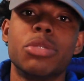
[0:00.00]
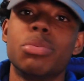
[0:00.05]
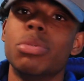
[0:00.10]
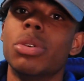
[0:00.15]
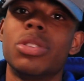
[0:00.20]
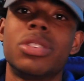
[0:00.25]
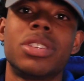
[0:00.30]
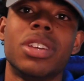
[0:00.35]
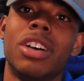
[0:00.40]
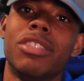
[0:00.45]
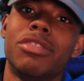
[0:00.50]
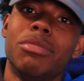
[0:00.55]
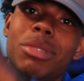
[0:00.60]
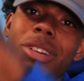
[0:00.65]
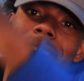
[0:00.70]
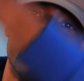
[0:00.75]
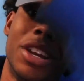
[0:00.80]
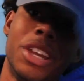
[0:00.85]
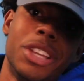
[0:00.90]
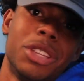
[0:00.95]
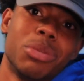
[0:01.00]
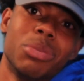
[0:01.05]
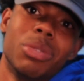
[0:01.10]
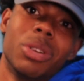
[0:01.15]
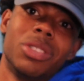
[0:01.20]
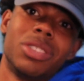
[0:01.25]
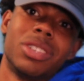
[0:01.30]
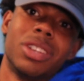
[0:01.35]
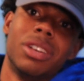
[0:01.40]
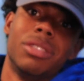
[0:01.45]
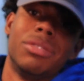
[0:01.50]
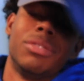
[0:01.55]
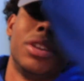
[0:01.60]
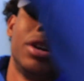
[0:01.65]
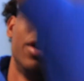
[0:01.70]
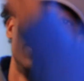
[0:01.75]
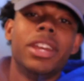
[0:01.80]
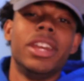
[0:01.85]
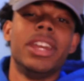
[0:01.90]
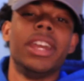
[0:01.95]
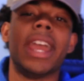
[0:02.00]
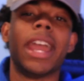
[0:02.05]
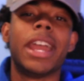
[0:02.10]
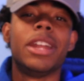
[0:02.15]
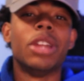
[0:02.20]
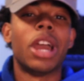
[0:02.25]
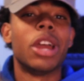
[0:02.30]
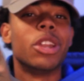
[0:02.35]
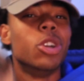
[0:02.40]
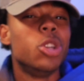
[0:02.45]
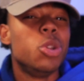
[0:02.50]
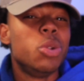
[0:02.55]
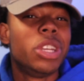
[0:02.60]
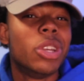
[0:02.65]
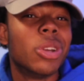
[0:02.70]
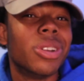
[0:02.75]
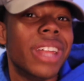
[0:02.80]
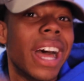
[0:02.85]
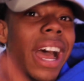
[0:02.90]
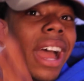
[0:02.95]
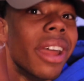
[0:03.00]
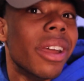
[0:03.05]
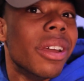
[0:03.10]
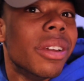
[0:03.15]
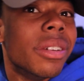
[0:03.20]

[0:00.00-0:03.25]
real tough, bro, it's real tough. And I know you hear that.